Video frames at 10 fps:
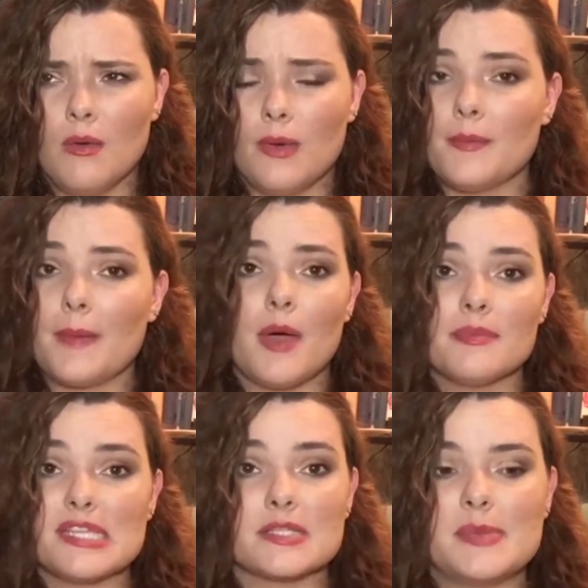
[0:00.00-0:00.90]
what my
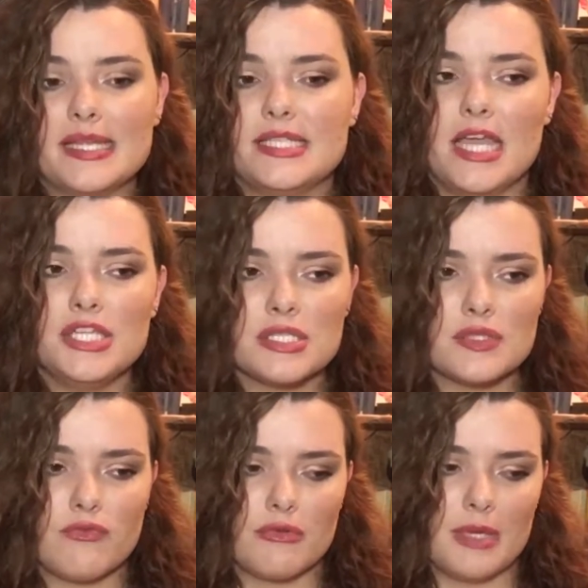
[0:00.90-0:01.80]
mom's
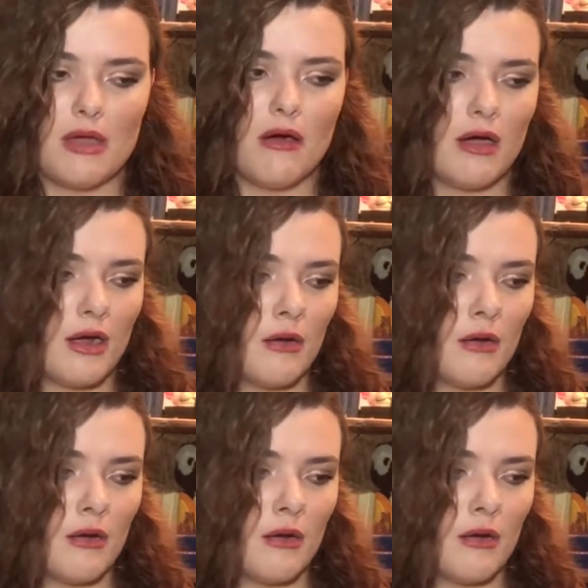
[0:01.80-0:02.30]
expectations for me are,